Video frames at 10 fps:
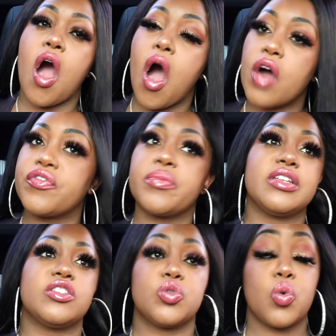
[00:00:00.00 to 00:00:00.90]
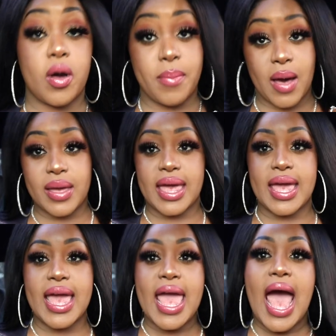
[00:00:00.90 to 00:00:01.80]
hard for me to talk about
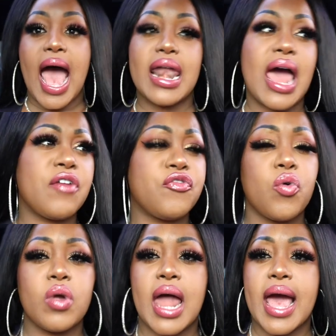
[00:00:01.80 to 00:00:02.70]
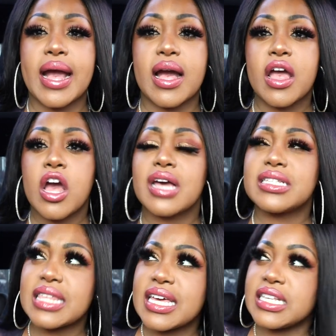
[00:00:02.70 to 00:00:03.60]
it and I thought like because
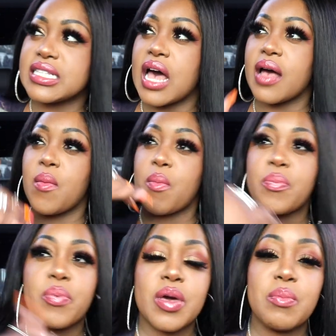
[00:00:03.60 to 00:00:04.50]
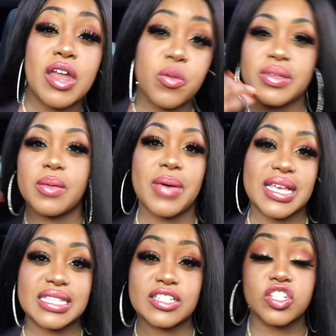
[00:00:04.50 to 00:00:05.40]
the thing is it might not be the
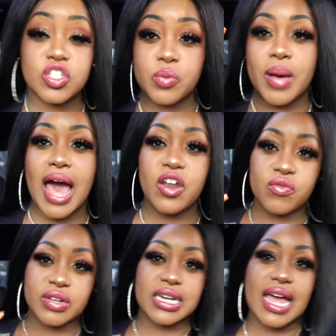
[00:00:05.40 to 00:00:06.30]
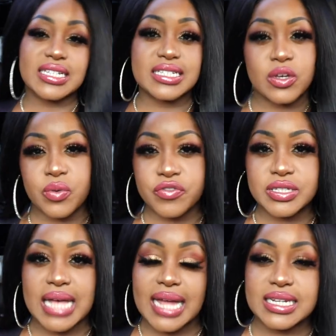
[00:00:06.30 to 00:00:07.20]
best thing to do, but I don't really like to deal with
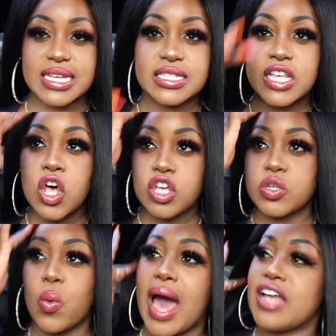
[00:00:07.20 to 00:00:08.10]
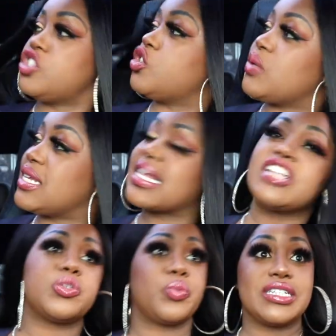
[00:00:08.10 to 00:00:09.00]
sadness. So what I do is I
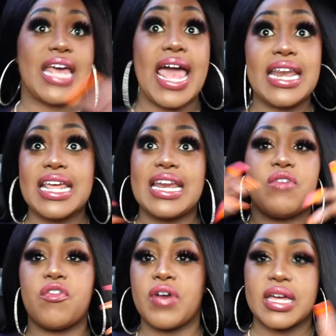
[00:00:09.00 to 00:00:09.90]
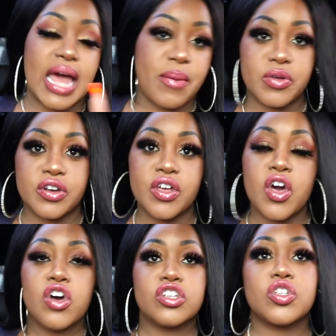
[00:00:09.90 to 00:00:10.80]
just pretend it never fucking happened.
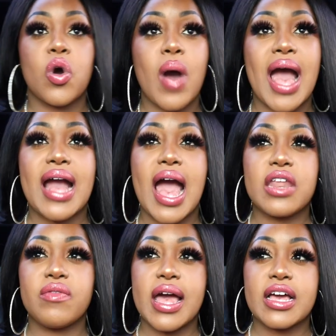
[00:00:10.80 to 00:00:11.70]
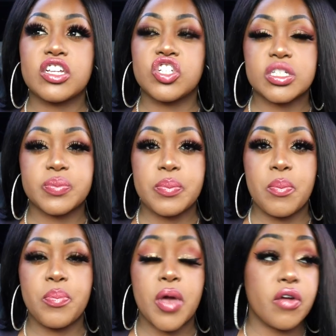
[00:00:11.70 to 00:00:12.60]
So I kind of like just
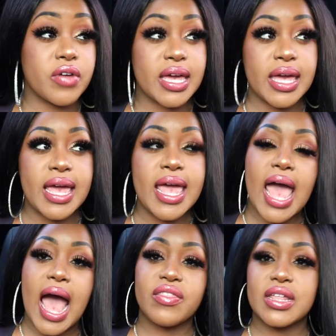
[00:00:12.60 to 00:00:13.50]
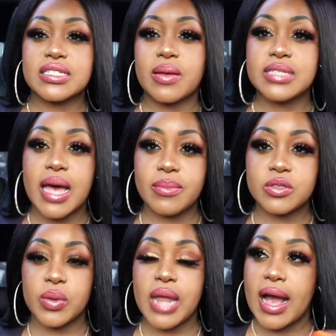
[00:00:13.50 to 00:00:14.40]
bury it. And then
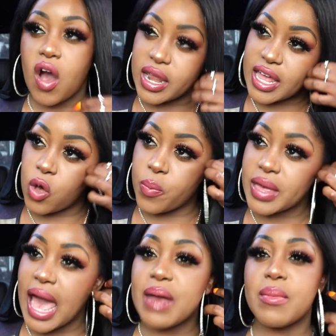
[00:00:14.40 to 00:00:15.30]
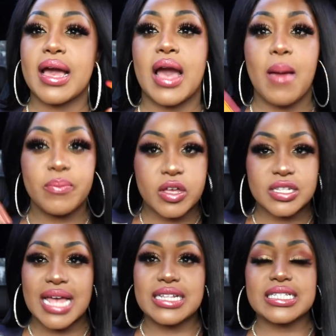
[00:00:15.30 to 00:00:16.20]
sometimes when I can't help it, I'm like, I'm,
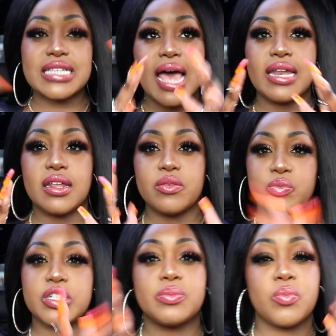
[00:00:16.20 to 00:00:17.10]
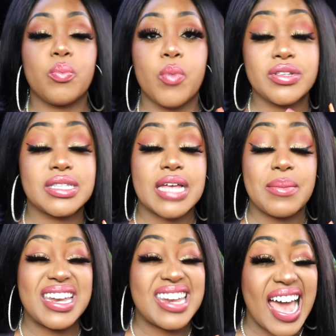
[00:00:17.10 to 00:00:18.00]
it's silent, which is most of the
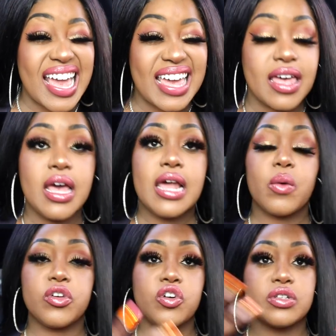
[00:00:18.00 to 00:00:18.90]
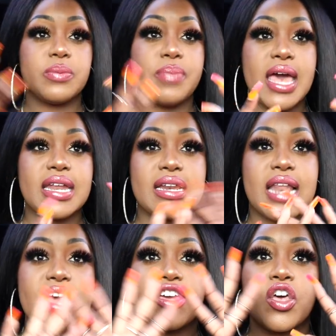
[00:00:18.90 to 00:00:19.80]
time at night. Like when you go to bed and
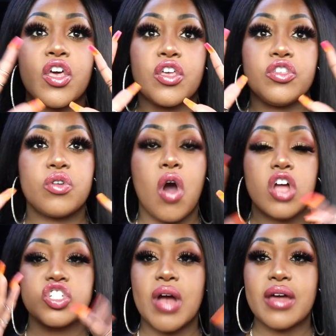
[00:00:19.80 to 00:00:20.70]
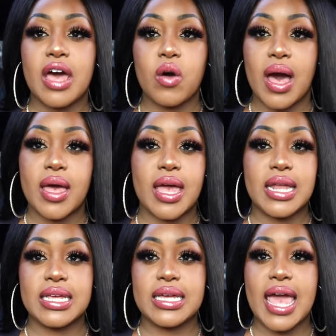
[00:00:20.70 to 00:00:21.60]
like, you can't drown out
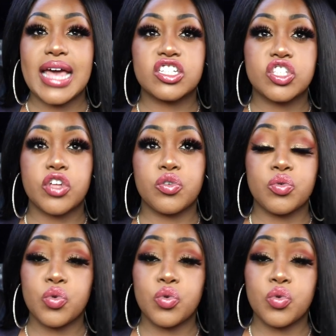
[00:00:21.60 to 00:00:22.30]
any external